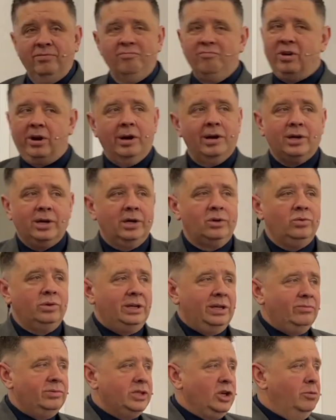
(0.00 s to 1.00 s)
very good one.
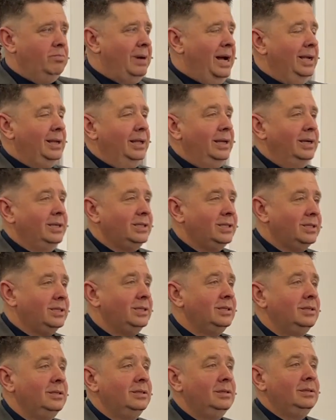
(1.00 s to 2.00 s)
It was on my list.
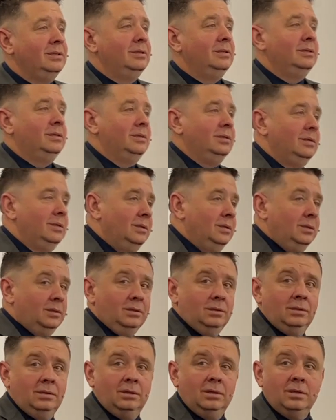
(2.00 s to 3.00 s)

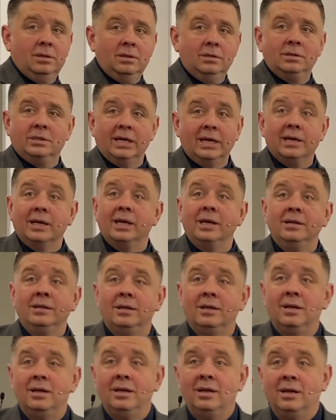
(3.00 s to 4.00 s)
Say again?
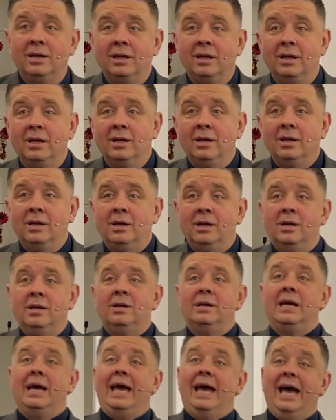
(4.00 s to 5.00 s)

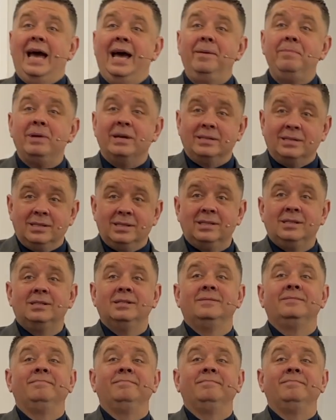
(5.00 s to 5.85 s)
Habits.